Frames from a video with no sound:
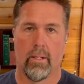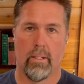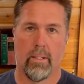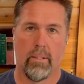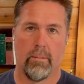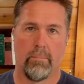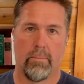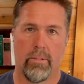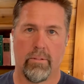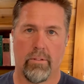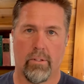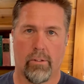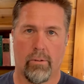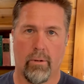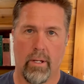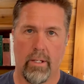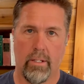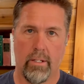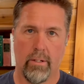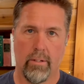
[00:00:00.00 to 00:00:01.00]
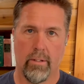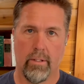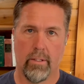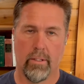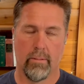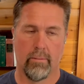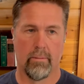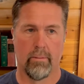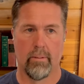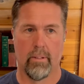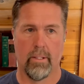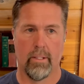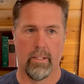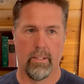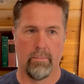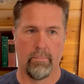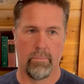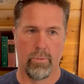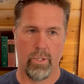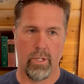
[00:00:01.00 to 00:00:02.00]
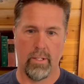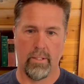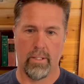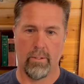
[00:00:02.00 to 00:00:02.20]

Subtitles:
just a criteria sheet